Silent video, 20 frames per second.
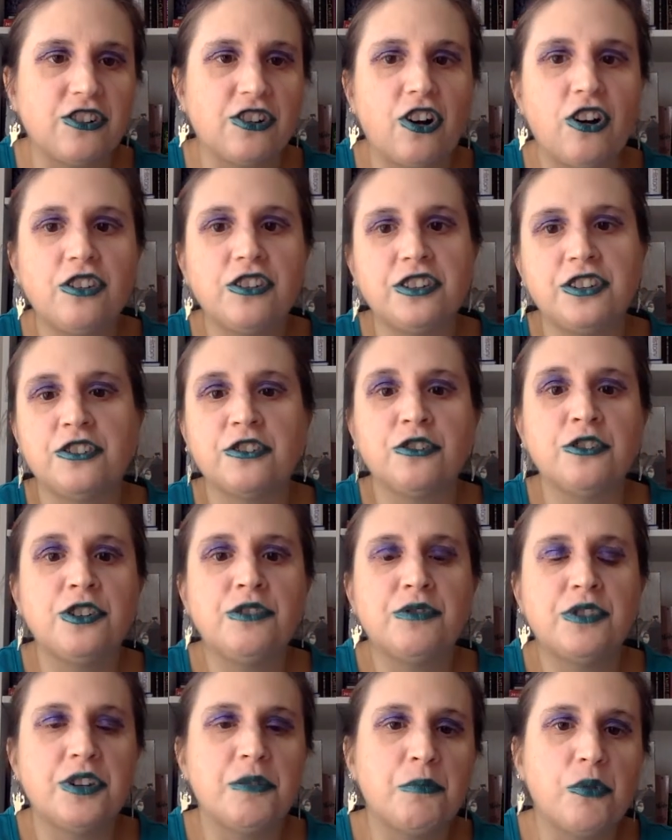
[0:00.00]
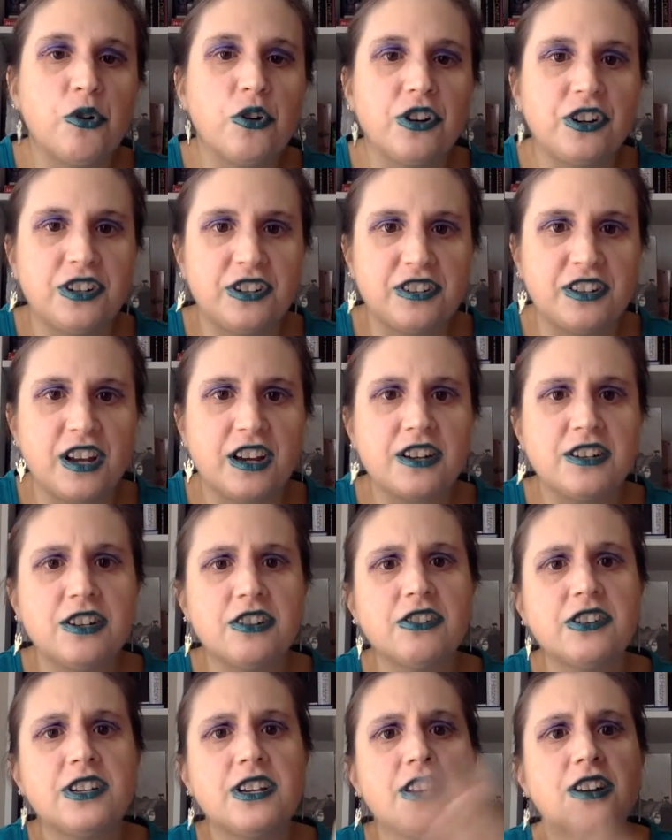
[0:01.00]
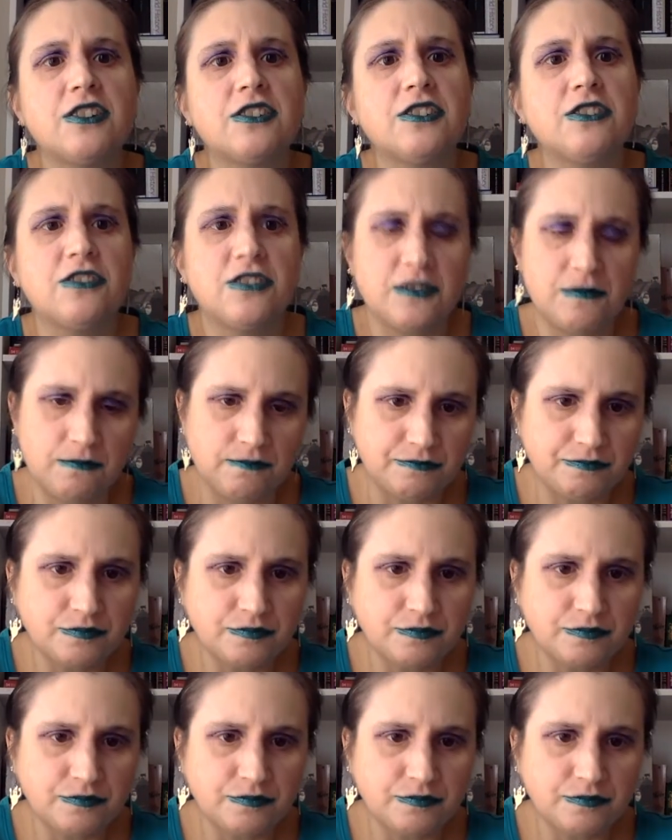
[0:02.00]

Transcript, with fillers: at all or even important secondary characters.